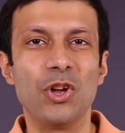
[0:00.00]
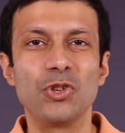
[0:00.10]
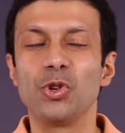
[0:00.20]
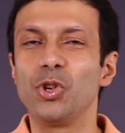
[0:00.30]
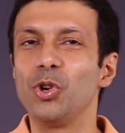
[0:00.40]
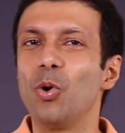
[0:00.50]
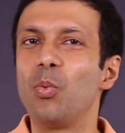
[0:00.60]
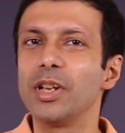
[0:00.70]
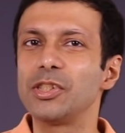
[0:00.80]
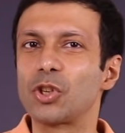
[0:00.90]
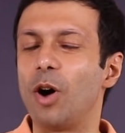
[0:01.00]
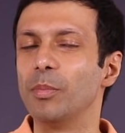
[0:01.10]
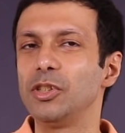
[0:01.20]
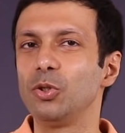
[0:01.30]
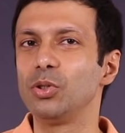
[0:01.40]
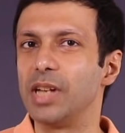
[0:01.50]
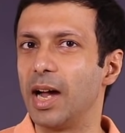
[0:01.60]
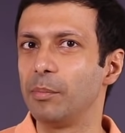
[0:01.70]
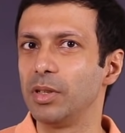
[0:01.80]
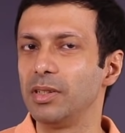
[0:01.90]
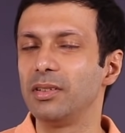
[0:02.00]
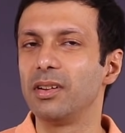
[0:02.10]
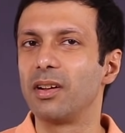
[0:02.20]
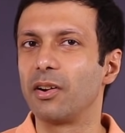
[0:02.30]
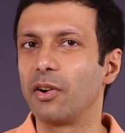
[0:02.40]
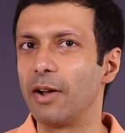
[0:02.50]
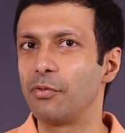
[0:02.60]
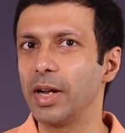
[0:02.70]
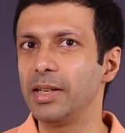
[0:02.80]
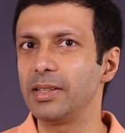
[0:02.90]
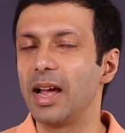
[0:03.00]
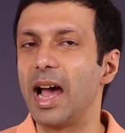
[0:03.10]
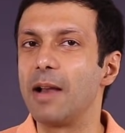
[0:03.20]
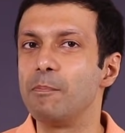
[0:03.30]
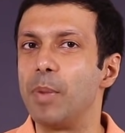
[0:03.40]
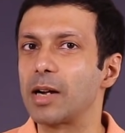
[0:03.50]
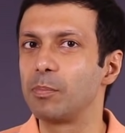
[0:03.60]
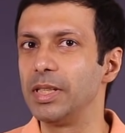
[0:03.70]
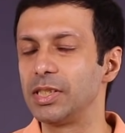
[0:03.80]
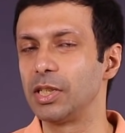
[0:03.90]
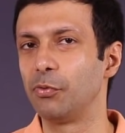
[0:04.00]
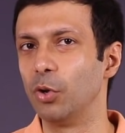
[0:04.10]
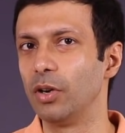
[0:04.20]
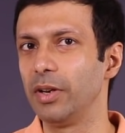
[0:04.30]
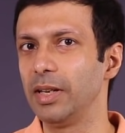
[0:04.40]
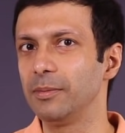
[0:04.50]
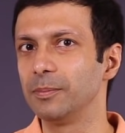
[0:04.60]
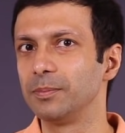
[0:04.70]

So do you know what is common to diamond, graphite and Buckminster fullerene?